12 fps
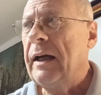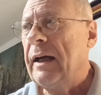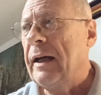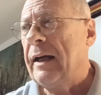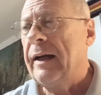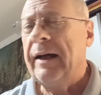
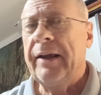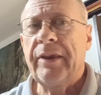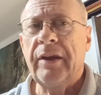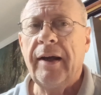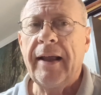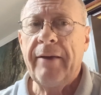I
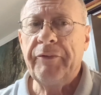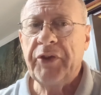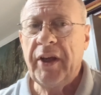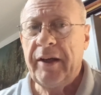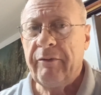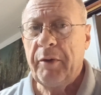thought I was
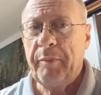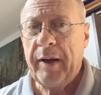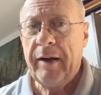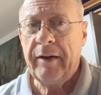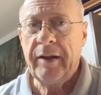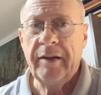getting it
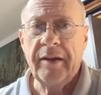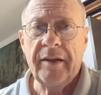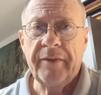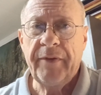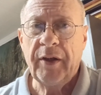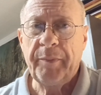repaired in the
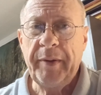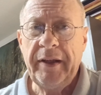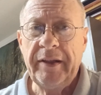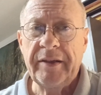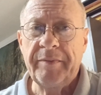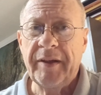
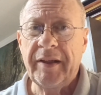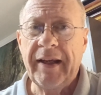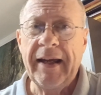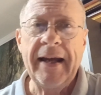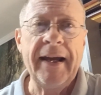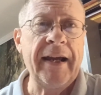Philippines, but the
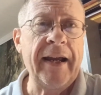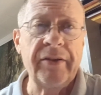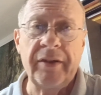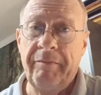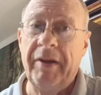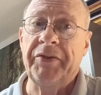guy
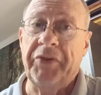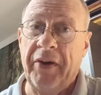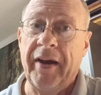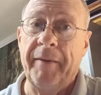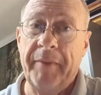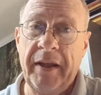actually messed it
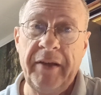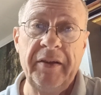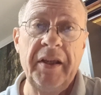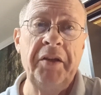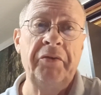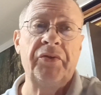up. He
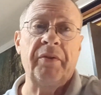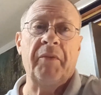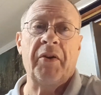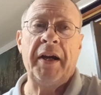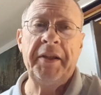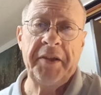used some
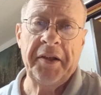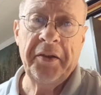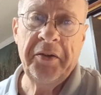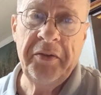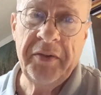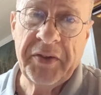crazy
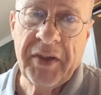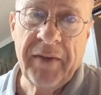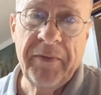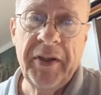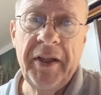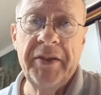glue and stuff
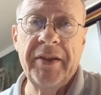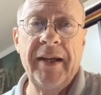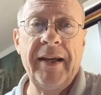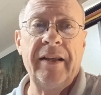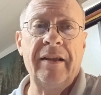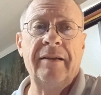on the
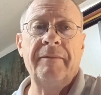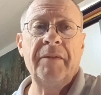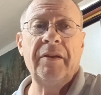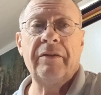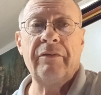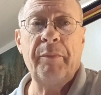inside. The
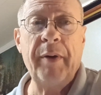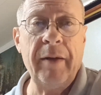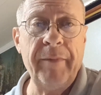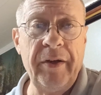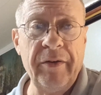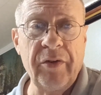
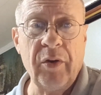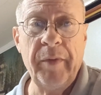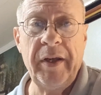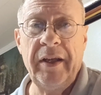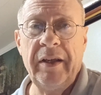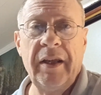repairman here told
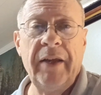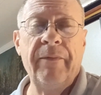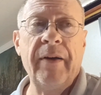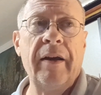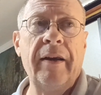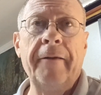me he
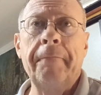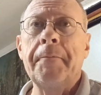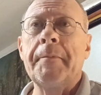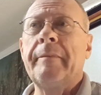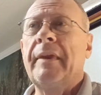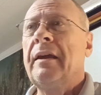found it.
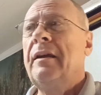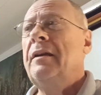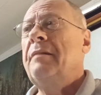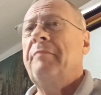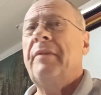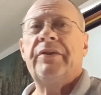
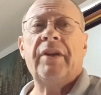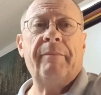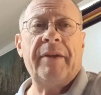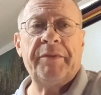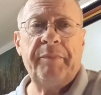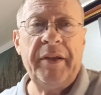Messed up my
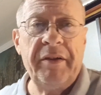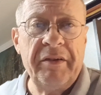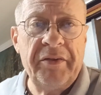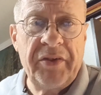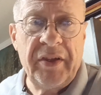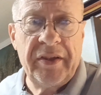
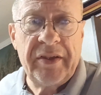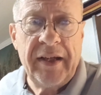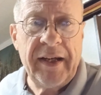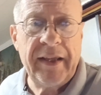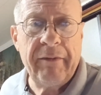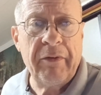speakers
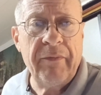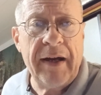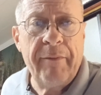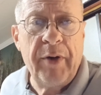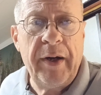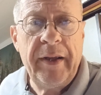inside. They were
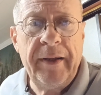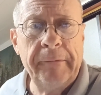vibrating.